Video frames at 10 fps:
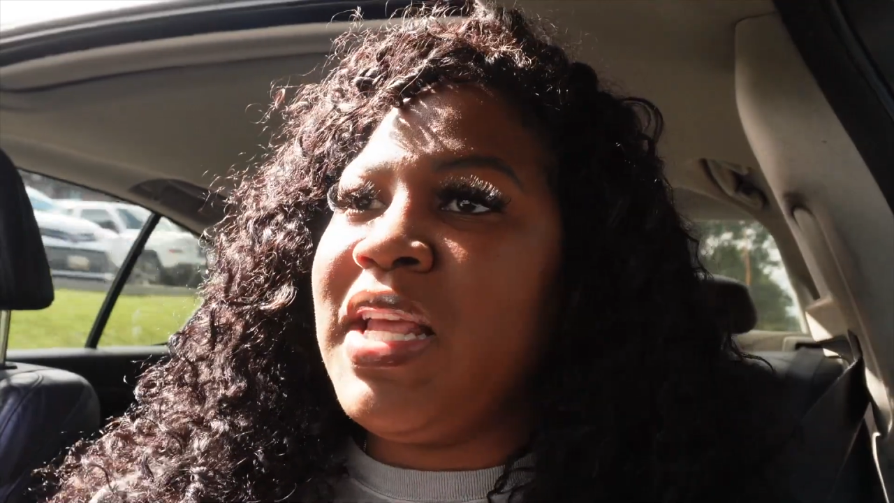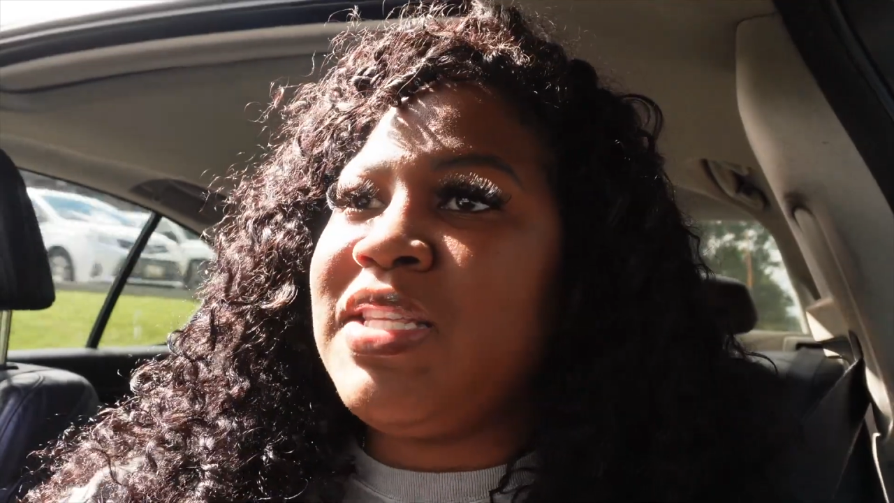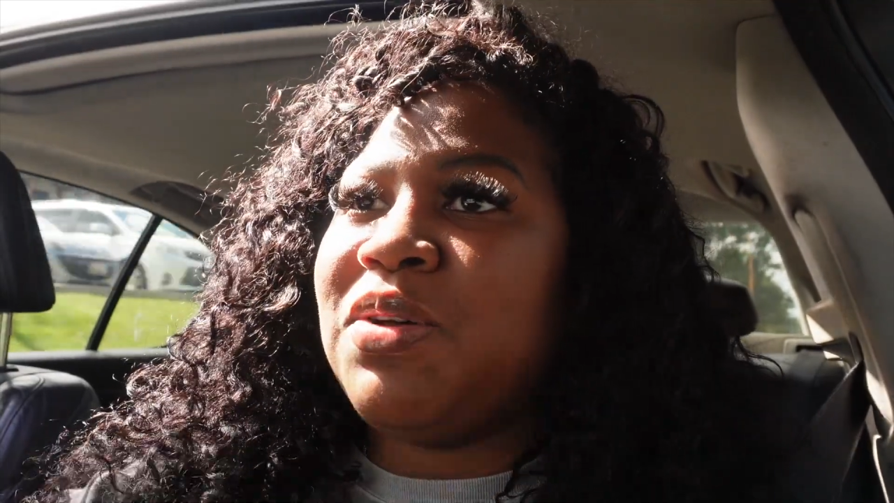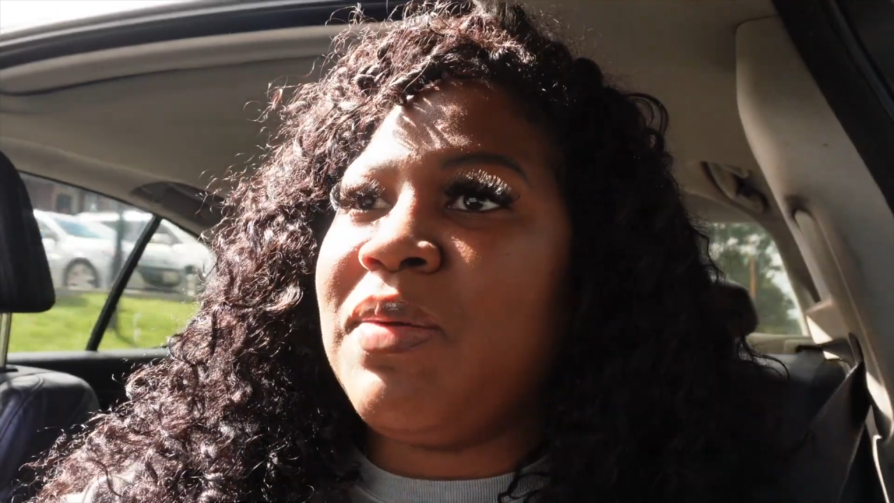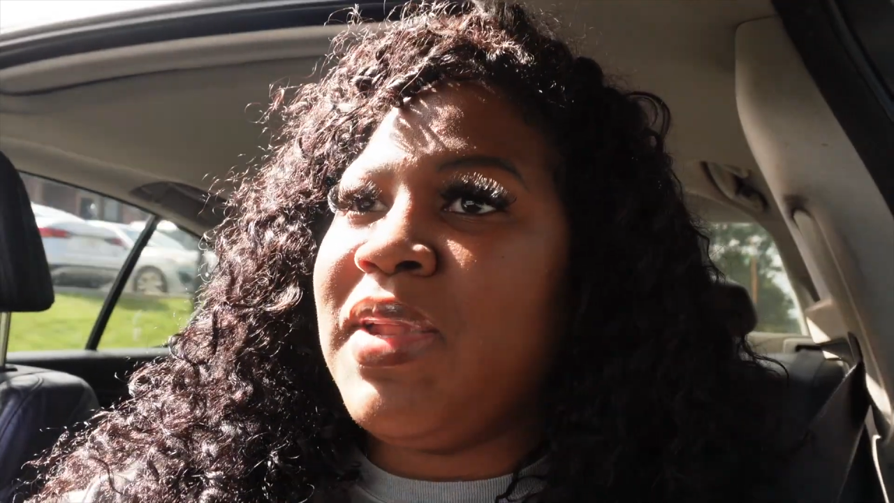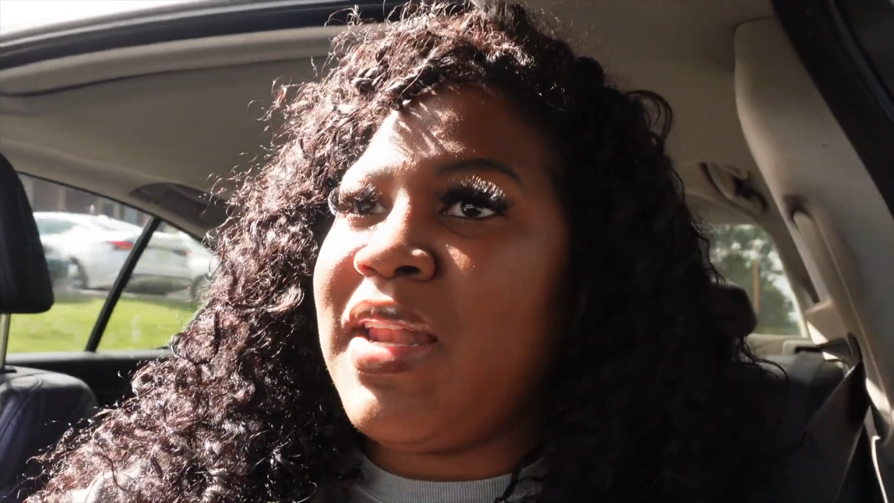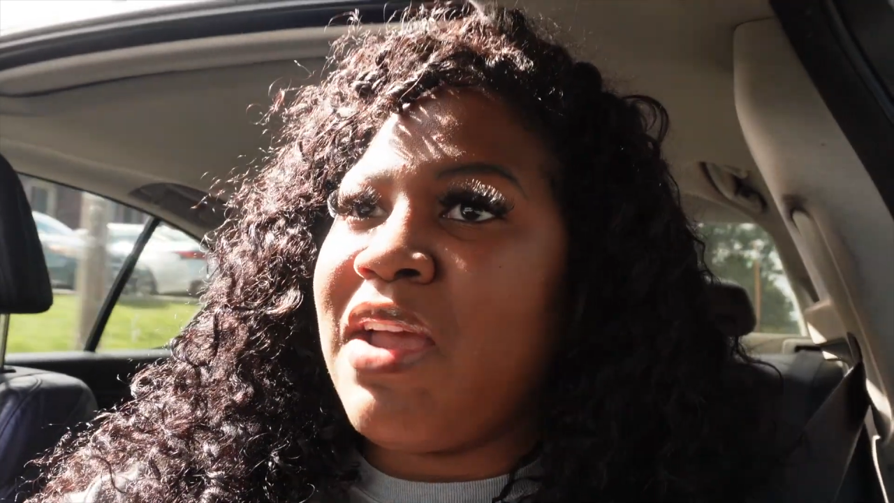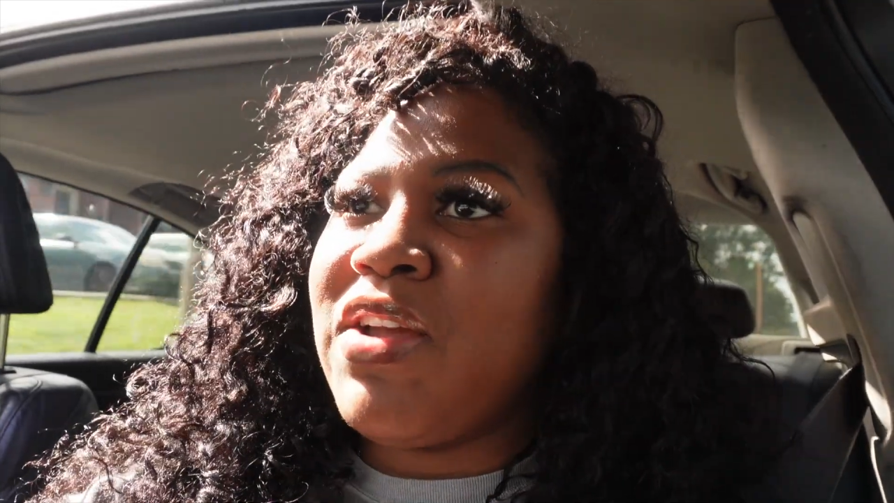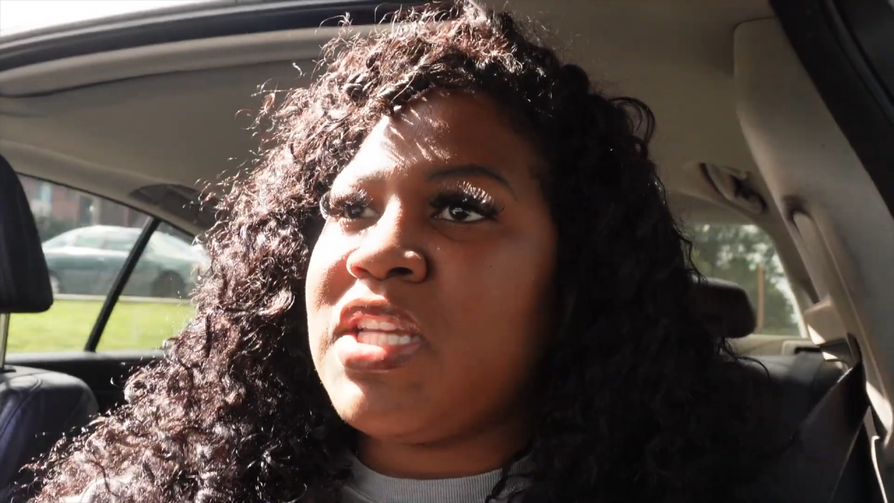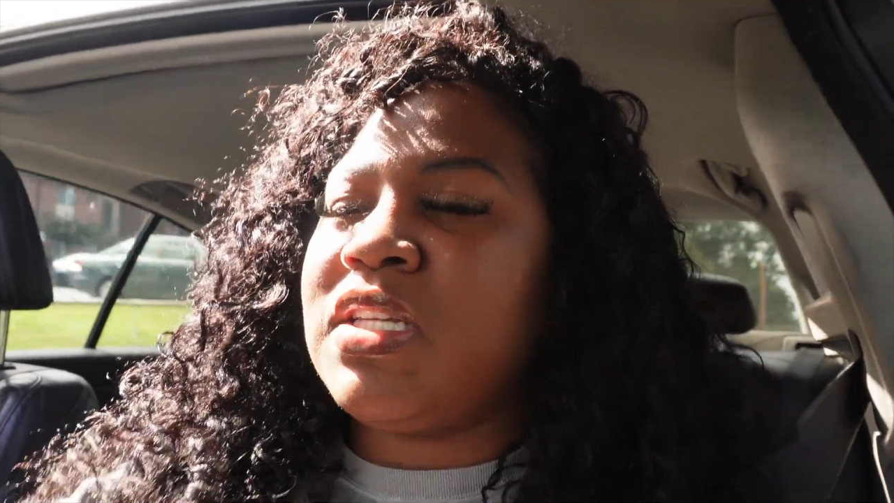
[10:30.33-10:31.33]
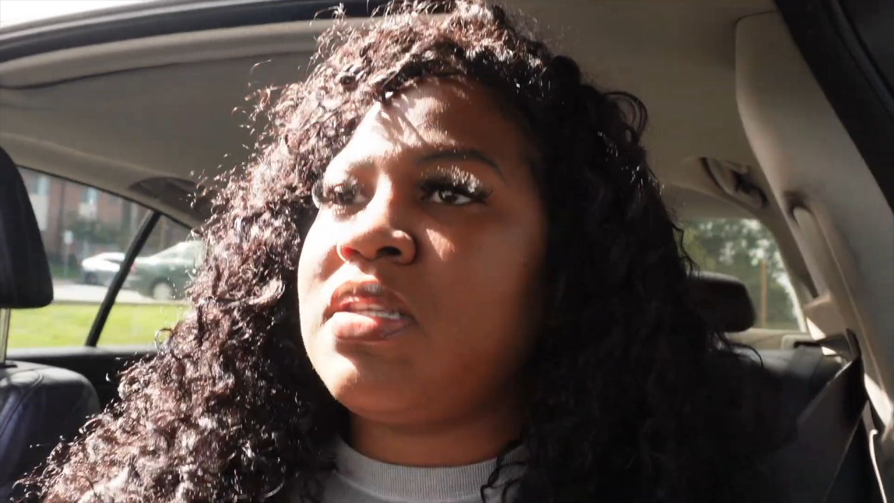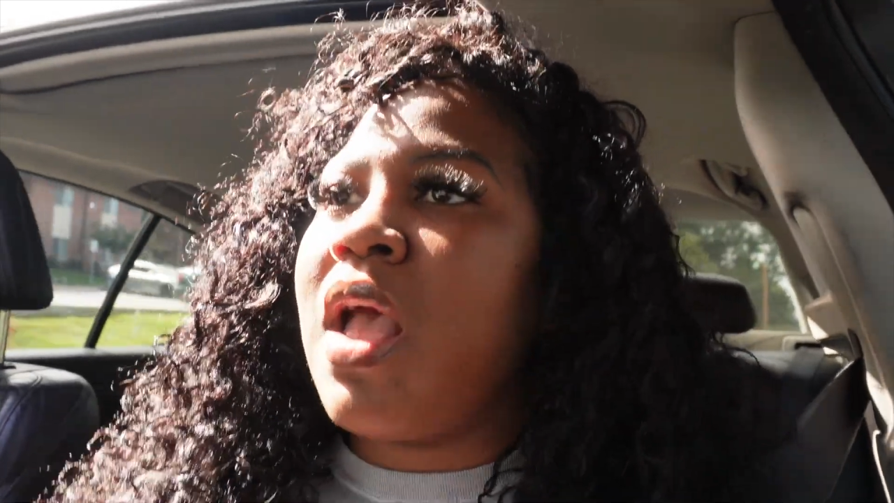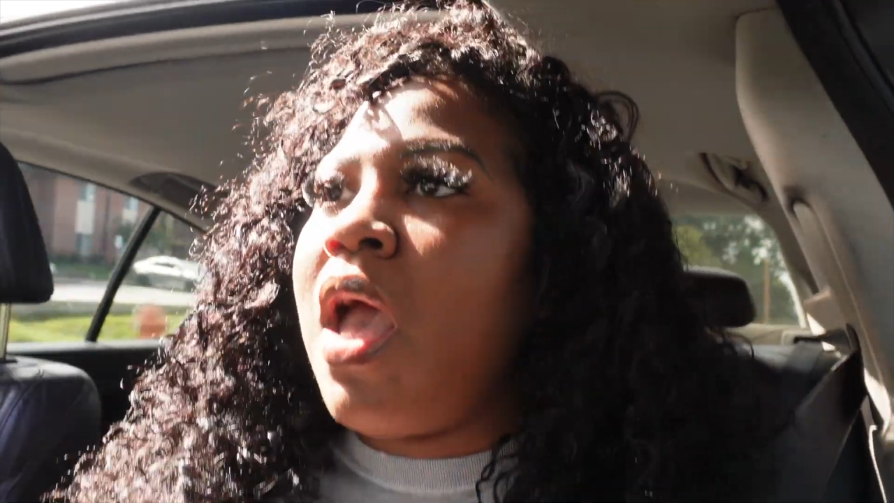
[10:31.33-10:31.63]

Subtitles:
they still give me the directions.